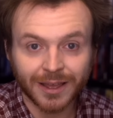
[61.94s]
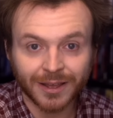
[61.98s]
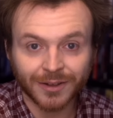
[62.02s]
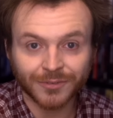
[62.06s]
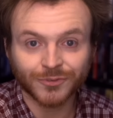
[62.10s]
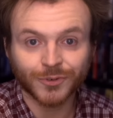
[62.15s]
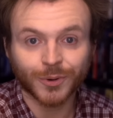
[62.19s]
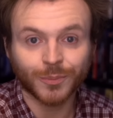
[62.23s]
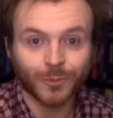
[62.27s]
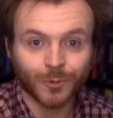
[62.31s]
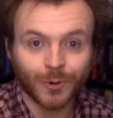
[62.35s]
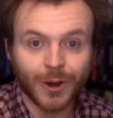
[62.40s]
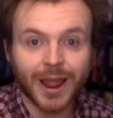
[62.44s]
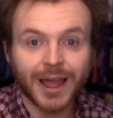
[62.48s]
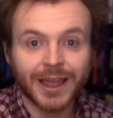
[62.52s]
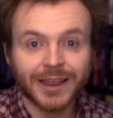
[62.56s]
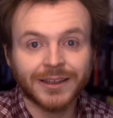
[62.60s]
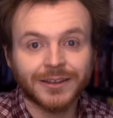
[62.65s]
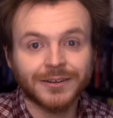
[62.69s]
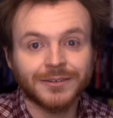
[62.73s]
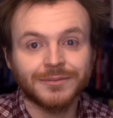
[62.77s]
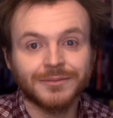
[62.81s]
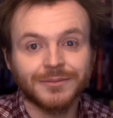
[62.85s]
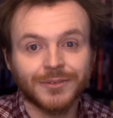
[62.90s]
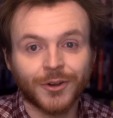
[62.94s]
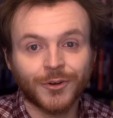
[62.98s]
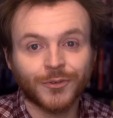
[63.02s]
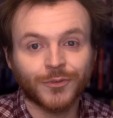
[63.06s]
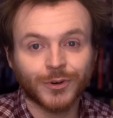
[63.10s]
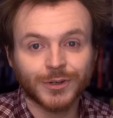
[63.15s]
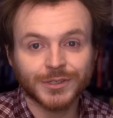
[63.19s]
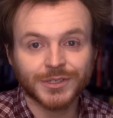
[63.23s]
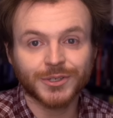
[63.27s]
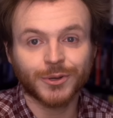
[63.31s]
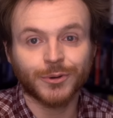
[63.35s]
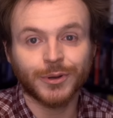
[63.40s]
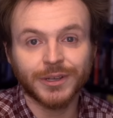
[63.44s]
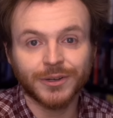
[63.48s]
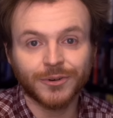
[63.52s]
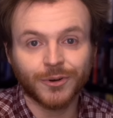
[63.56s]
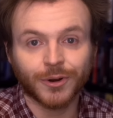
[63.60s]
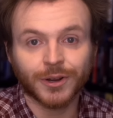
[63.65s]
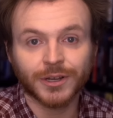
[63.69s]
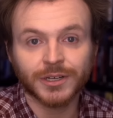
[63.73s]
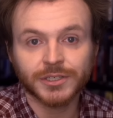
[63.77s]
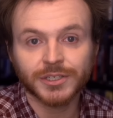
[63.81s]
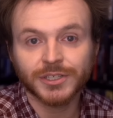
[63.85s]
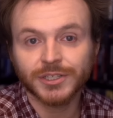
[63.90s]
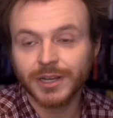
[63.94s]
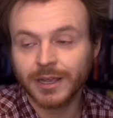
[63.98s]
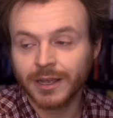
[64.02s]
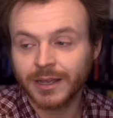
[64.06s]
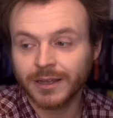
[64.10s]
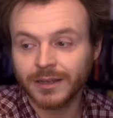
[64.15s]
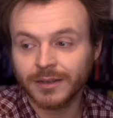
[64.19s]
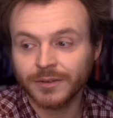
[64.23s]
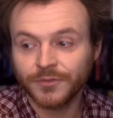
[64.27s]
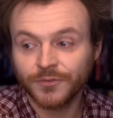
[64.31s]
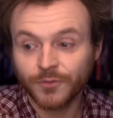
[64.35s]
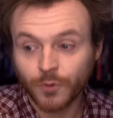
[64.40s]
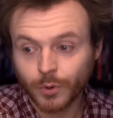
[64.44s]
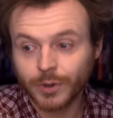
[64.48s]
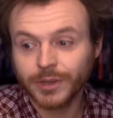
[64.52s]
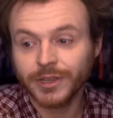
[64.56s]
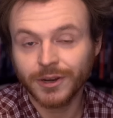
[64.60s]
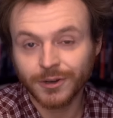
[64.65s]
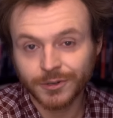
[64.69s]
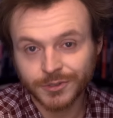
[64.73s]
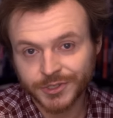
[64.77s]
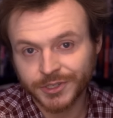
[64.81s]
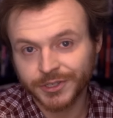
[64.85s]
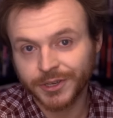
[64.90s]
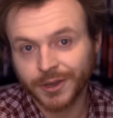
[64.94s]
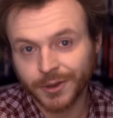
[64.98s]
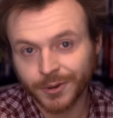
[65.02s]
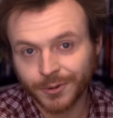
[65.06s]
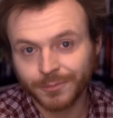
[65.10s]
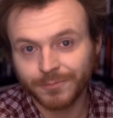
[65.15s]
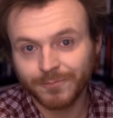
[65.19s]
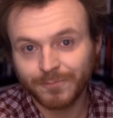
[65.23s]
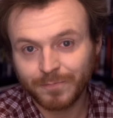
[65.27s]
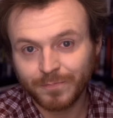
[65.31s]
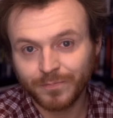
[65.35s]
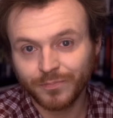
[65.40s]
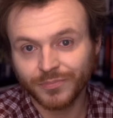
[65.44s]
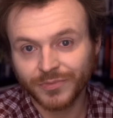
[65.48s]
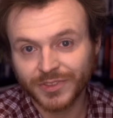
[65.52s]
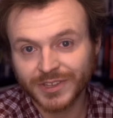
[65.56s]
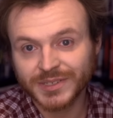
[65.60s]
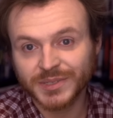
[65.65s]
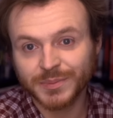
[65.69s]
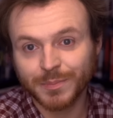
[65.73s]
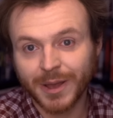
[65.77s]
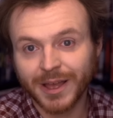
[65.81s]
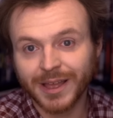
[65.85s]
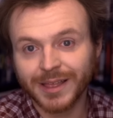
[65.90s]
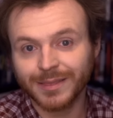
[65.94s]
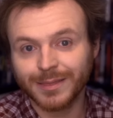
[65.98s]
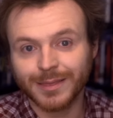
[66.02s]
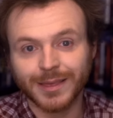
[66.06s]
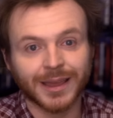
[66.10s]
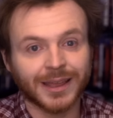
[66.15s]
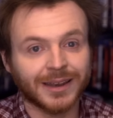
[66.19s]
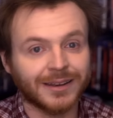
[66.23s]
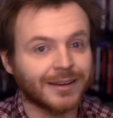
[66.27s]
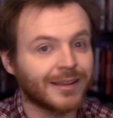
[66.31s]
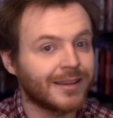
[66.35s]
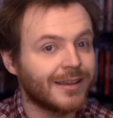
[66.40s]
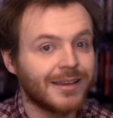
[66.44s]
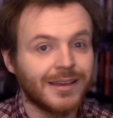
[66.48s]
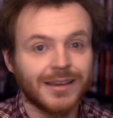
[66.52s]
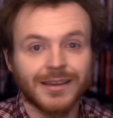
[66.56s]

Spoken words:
from Ryan over at Screen Crush 4 years ago this month, and